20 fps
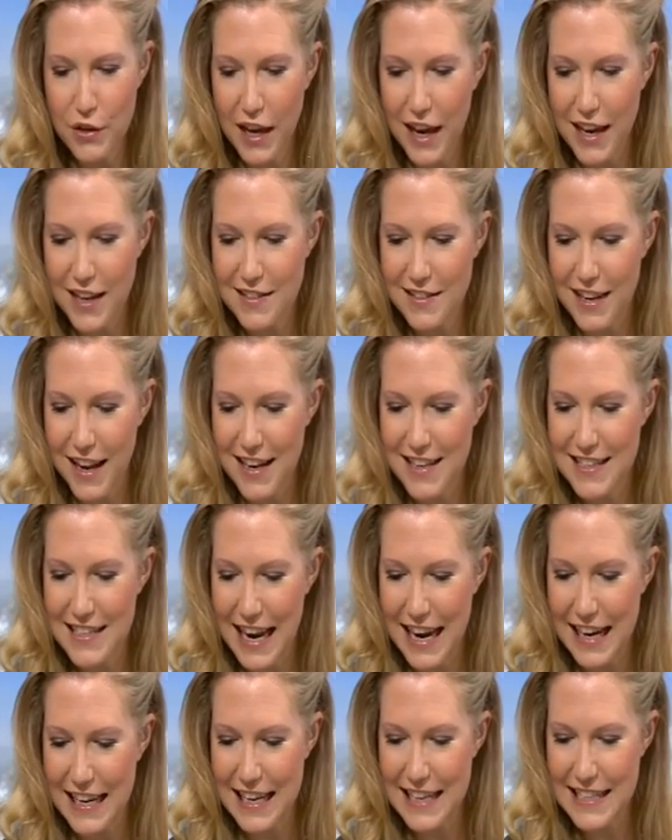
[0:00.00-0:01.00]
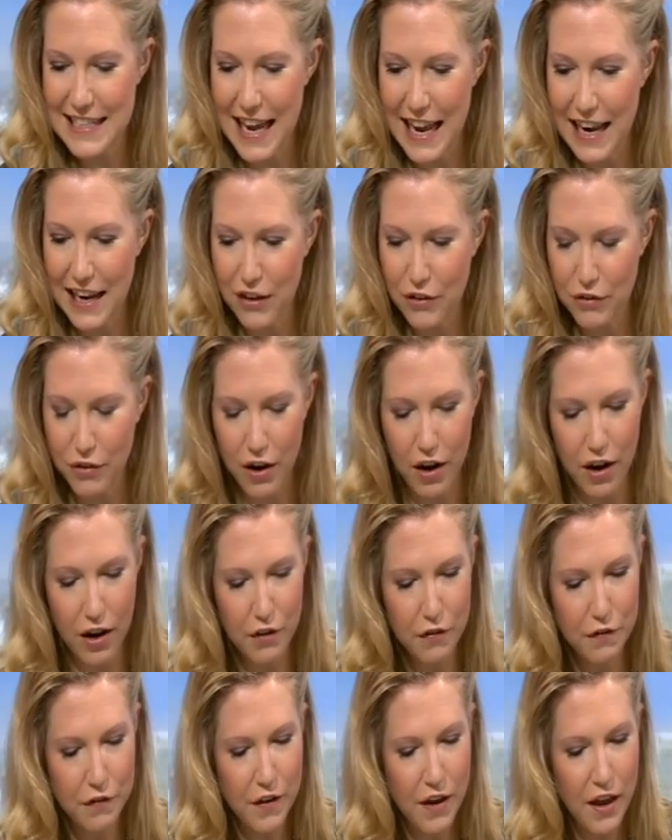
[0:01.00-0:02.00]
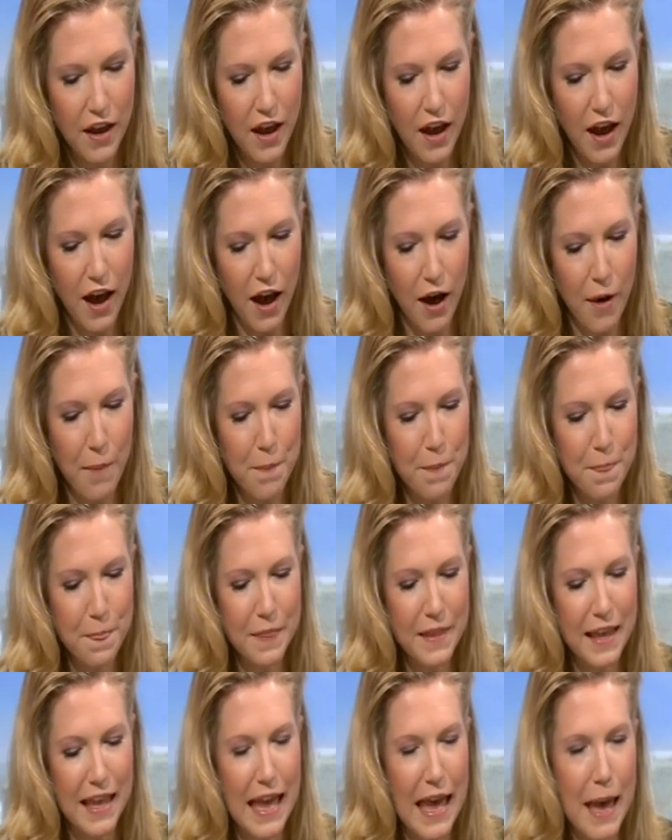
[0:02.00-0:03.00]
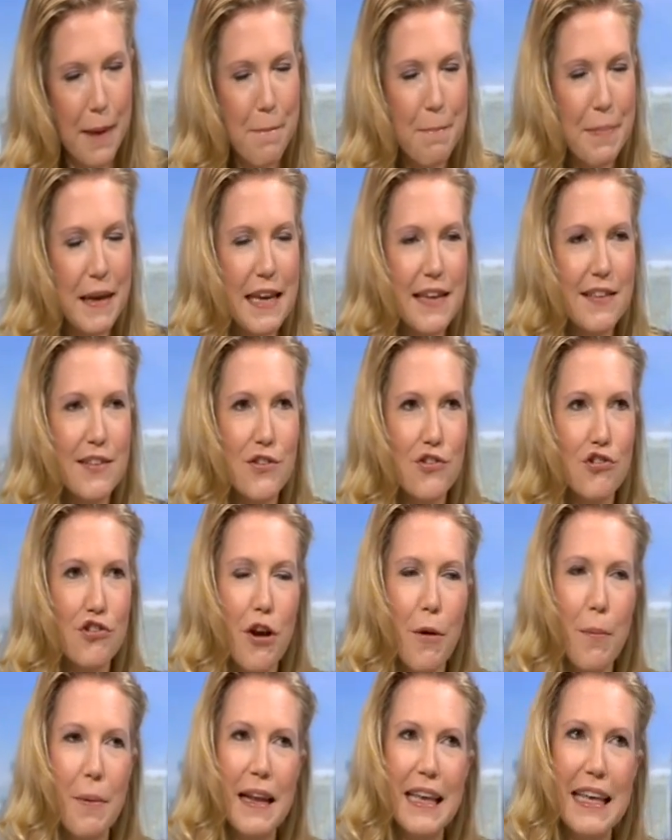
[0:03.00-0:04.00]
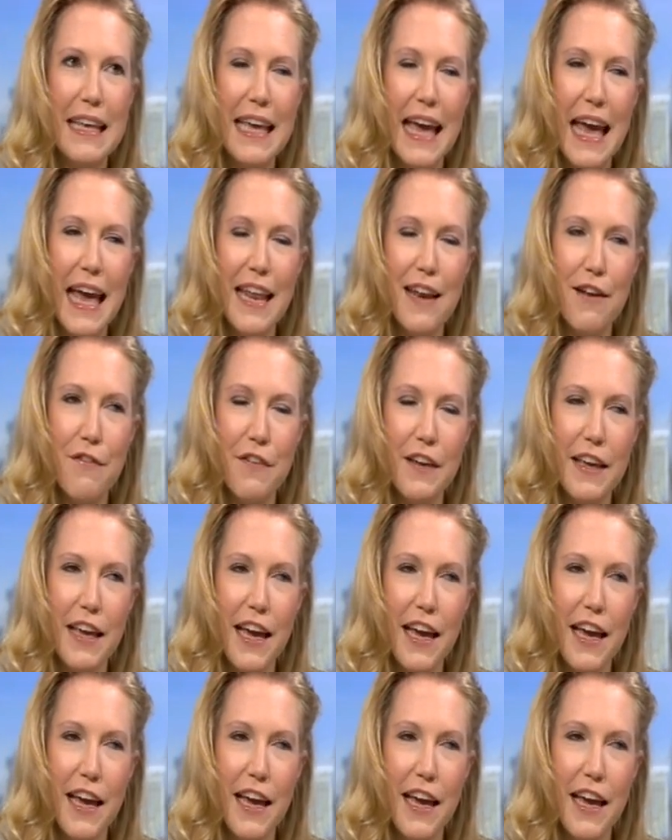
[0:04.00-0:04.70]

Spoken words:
UK's Daily Telegraph. MPs in trouble again for